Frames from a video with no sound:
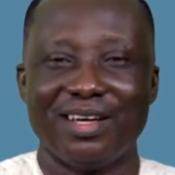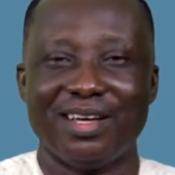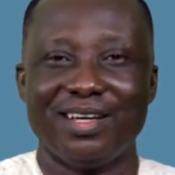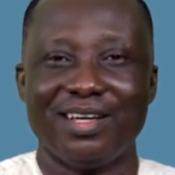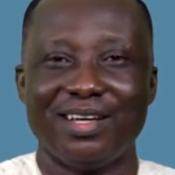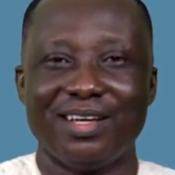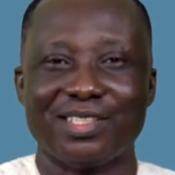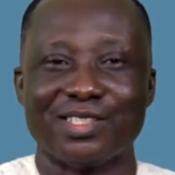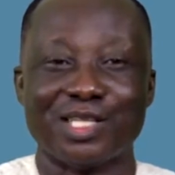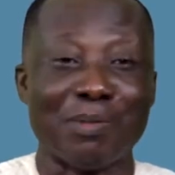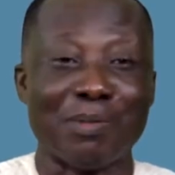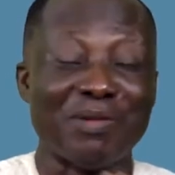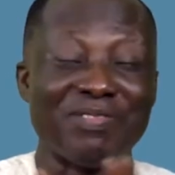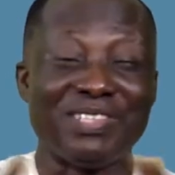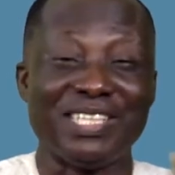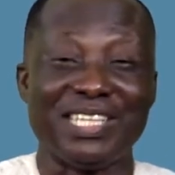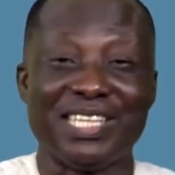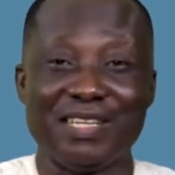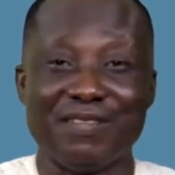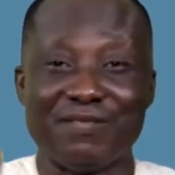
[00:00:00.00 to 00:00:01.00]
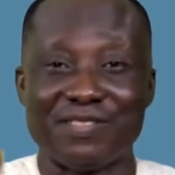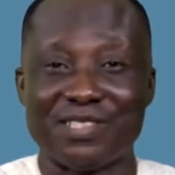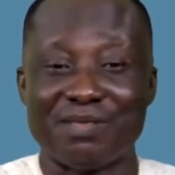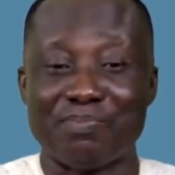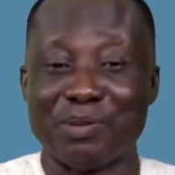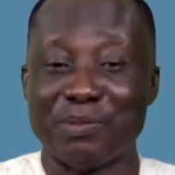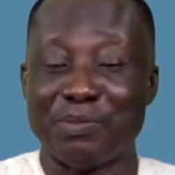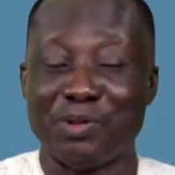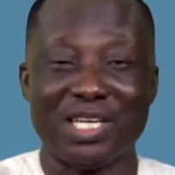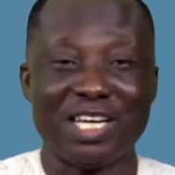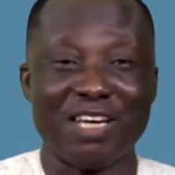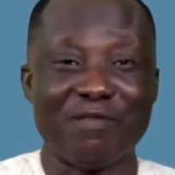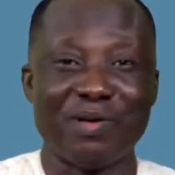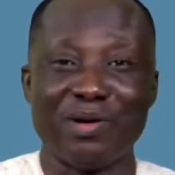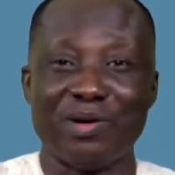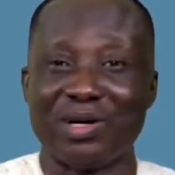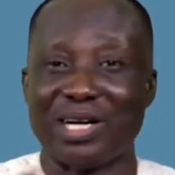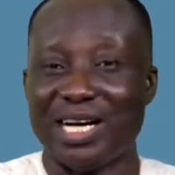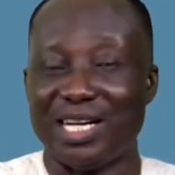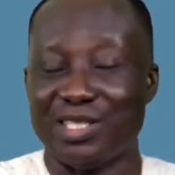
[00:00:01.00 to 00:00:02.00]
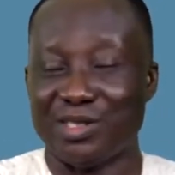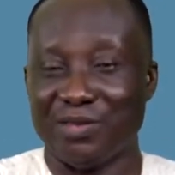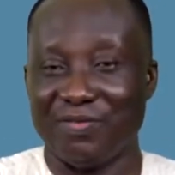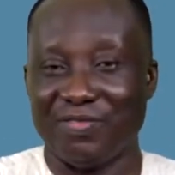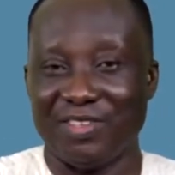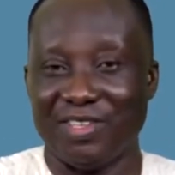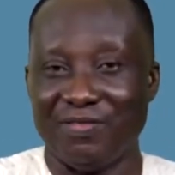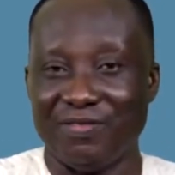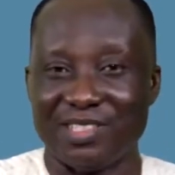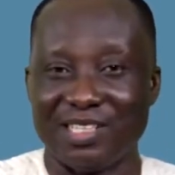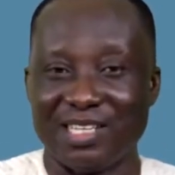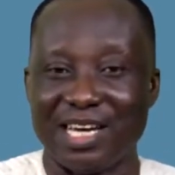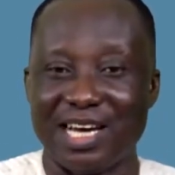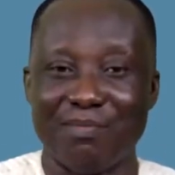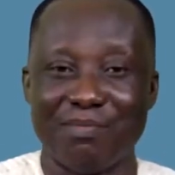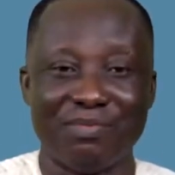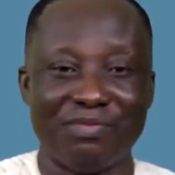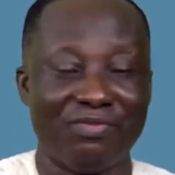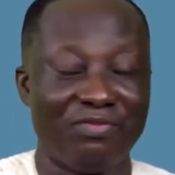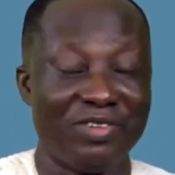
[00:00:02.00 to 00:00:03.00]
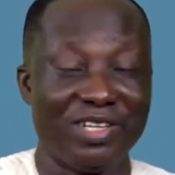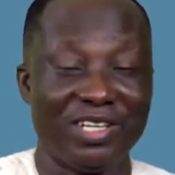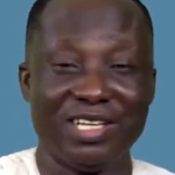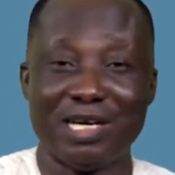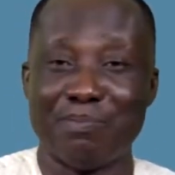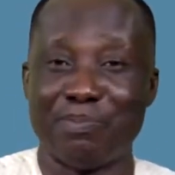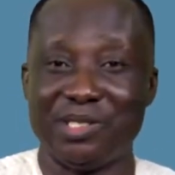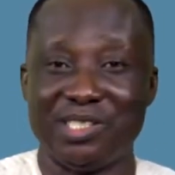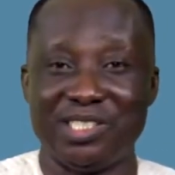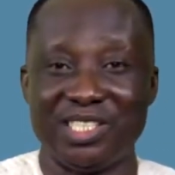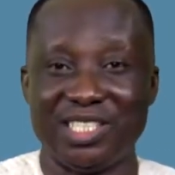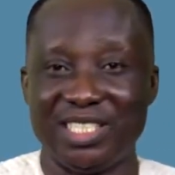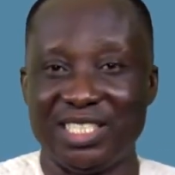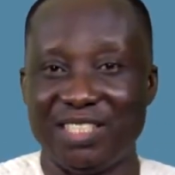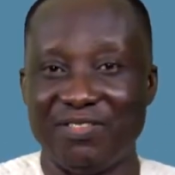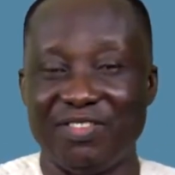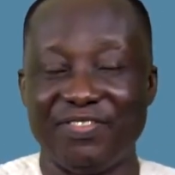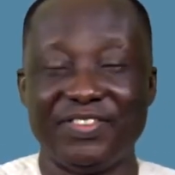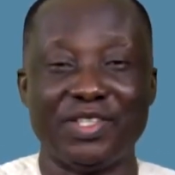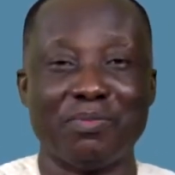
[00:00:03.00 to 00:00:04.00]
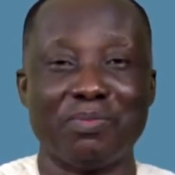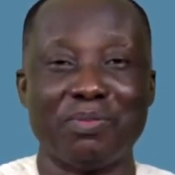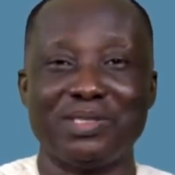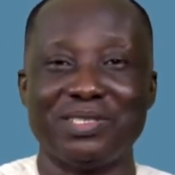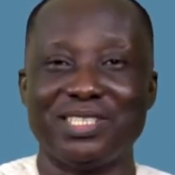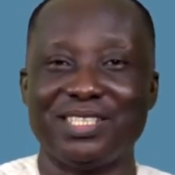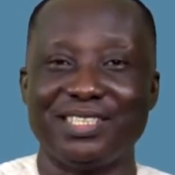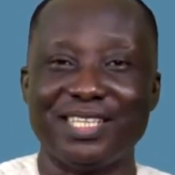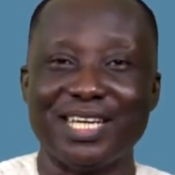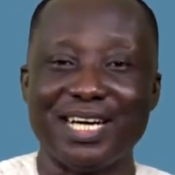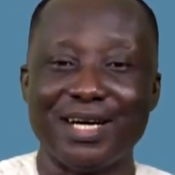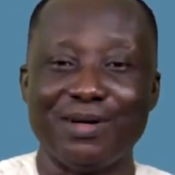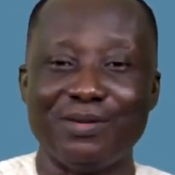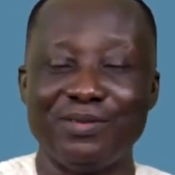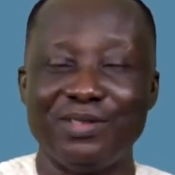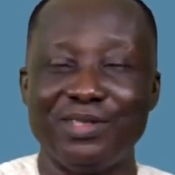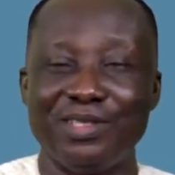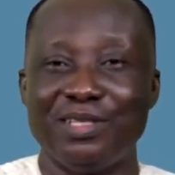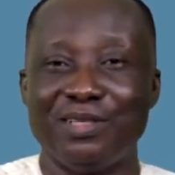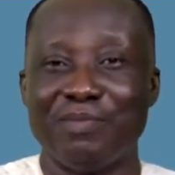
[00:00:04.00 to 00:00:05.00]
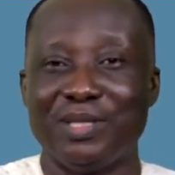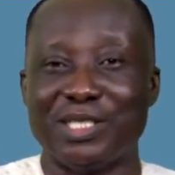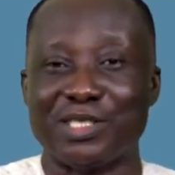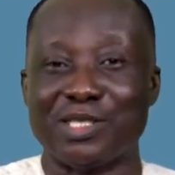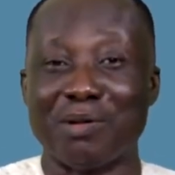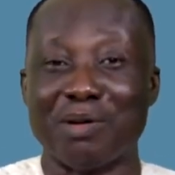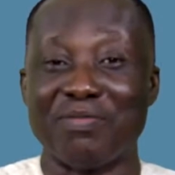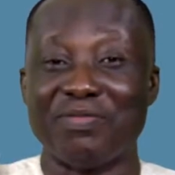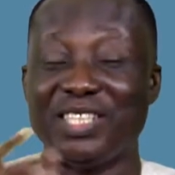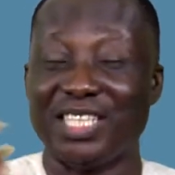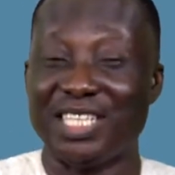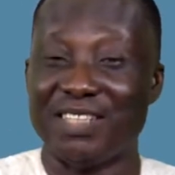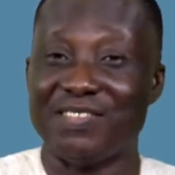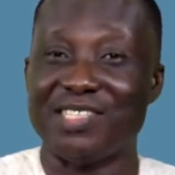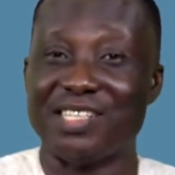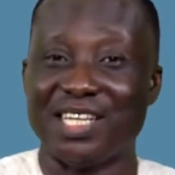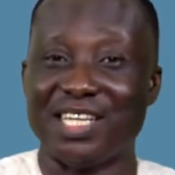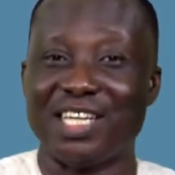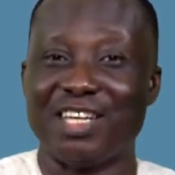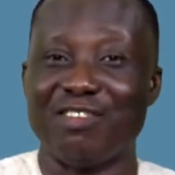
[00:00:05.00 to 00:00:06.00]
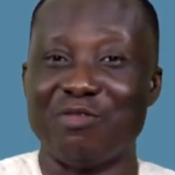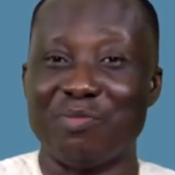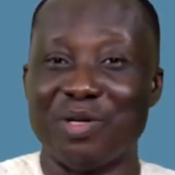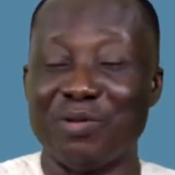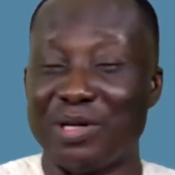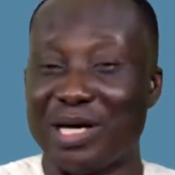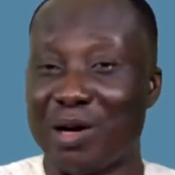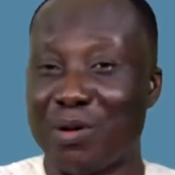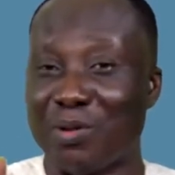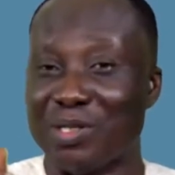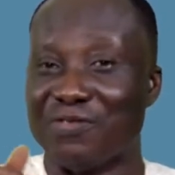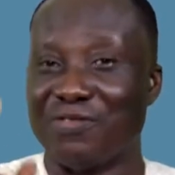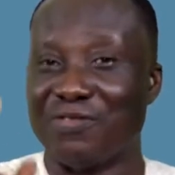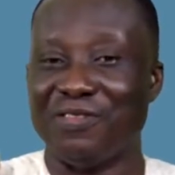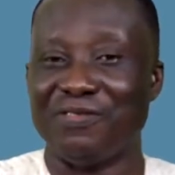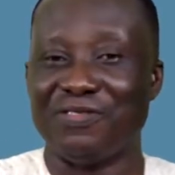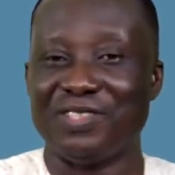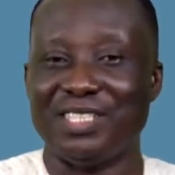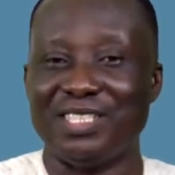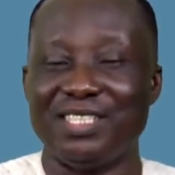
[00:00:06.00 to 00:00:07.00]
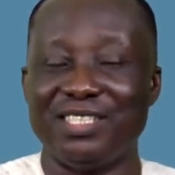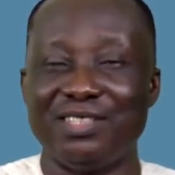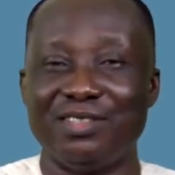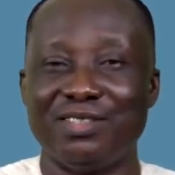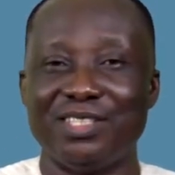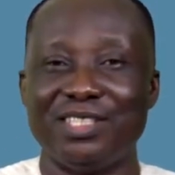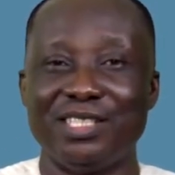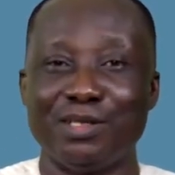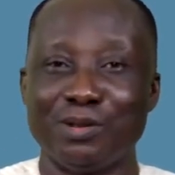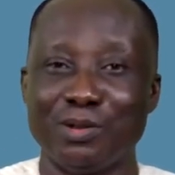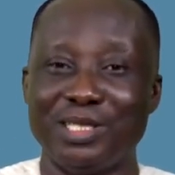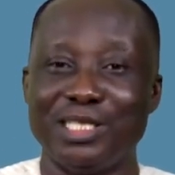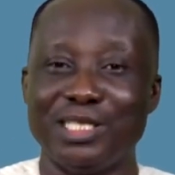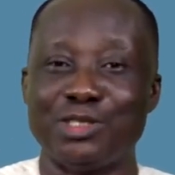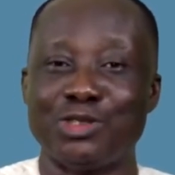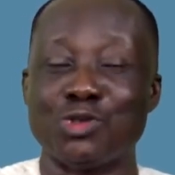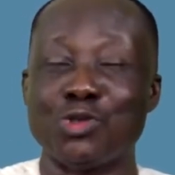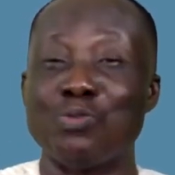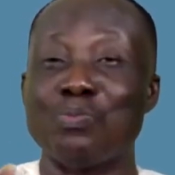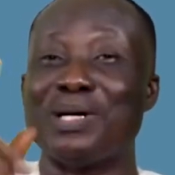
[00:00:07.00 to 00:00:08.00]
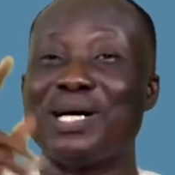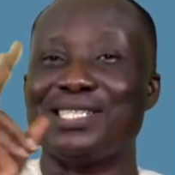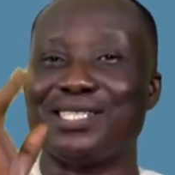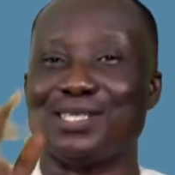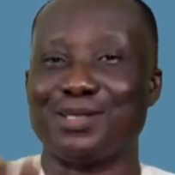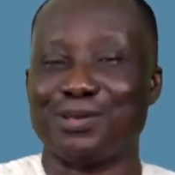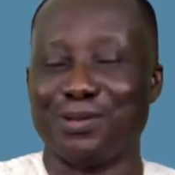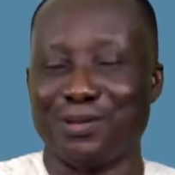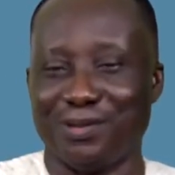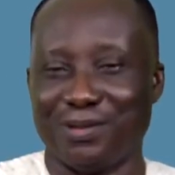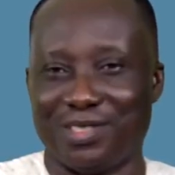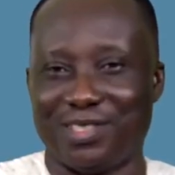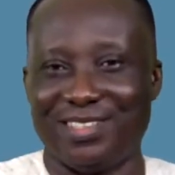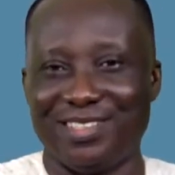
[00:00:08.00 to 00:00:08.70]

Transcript: some of the gifts, people gave me all kinds of gifts, and I'm very appreciative even up until now. But some of the gifts they gave me when I was 50 included 2 bicycles.